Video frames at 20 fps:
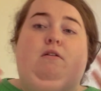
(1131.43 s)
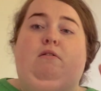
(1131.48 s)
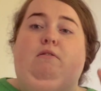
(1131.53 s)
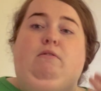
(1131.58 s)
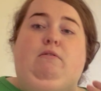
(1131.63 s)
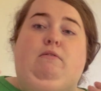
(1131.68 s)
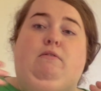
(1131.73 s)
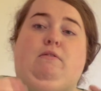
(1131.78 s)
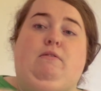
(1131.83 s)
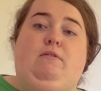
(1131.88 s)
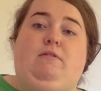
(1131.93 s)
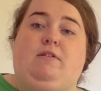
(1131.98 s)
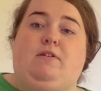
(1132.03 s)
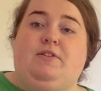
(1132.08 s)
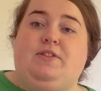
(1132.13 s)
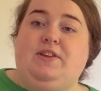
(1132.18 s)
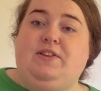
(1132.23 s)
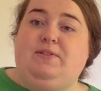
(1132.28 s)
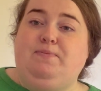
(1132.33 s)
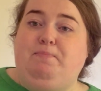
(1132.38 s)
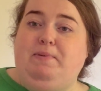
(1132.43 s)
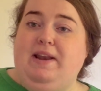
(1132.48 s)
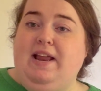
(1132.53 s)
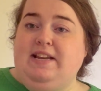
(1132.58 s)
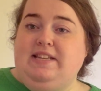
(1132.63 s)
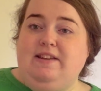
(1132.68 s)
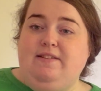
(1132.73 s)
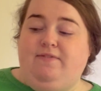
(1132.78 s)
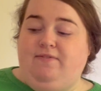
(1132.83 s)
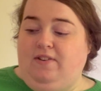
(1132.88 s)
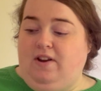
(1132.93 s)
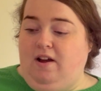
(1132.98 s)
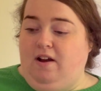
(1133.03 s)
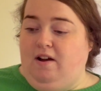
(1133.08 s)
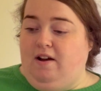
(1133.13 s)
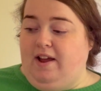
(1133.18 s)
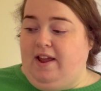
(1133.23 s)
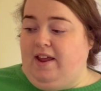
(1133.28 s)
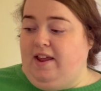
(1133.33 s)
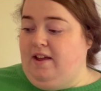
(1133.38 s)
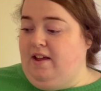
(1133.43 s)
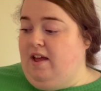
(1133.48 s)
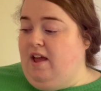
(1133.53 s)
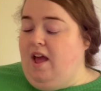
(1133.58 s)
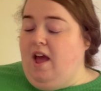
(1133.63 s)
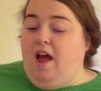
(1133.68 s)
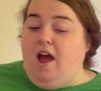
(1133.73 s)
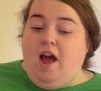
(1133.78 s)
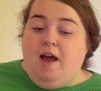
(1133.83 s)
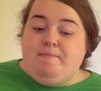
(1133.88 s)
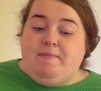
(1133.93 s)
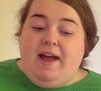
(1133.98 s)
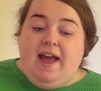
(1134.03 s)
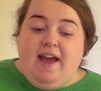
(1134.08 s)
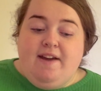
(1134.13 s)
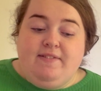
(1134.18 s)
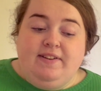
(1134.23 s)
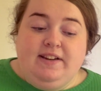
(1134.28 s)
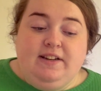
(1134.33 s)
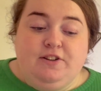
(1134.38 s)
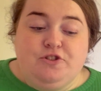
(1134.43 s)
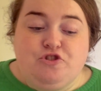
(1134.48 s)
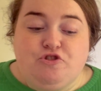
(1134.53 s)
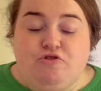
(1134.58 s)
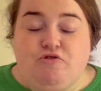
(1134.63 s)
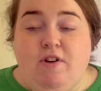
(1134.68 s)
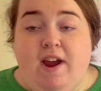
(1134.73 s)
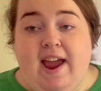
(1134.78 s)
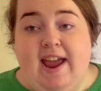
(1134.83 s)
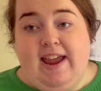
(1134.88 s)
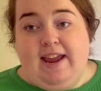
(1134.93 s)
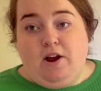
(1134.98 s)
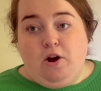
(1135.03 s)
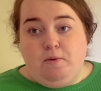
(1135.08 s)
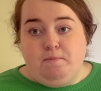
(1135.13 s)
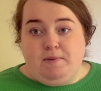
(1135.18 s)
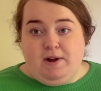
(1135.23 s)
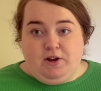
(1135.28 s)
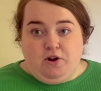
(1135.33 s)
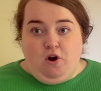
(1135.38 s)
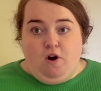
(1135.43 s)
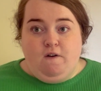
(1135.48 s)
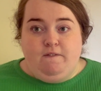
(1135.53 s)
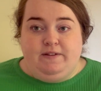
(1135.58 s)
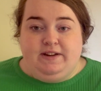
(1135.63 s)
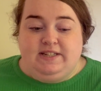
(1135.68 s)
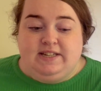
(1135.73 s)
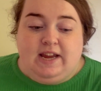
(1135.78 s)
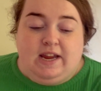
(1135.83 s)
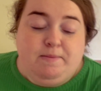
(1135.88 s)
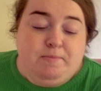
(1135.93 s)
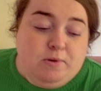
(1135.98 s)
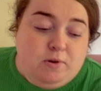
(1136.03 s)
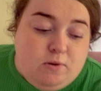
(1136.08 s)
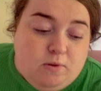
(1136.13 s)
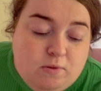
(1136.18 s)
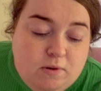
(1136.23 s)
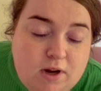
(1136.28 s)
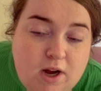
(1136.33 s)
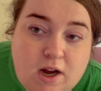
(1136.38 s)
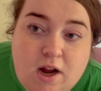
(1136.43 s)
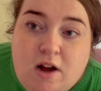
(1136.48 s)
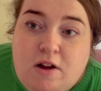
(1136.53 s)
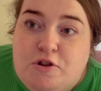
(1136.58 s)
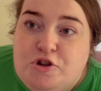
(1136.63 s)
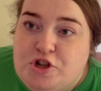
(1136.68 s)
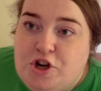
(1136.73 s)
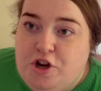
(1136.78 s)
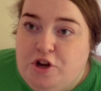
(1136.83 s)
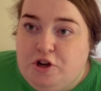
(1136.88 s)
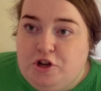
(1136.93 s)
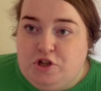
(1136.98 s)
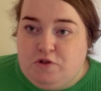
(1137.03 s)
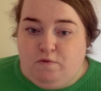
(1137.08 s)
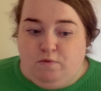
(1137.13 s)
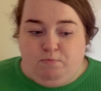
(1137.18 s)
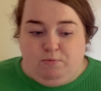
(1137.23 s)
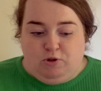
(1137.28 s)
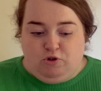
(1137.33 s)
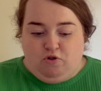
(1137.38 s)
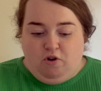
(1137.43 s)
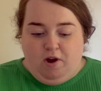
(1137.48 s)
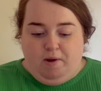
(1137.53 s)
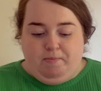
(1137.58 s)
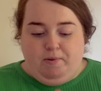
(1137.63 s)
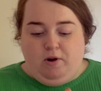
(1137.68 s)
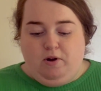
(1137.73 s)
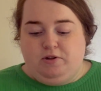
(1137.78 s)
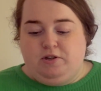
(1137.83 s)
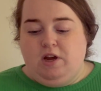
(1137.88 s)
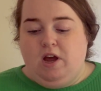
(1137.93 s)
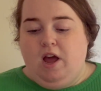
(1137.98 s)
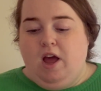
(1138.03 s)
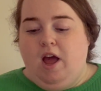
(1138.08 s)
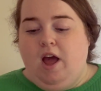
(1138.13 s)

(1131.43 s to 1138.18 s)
Oh, God, this bloody fly. I have a little tray on my coffee table. I can't show you because you're on the tripod.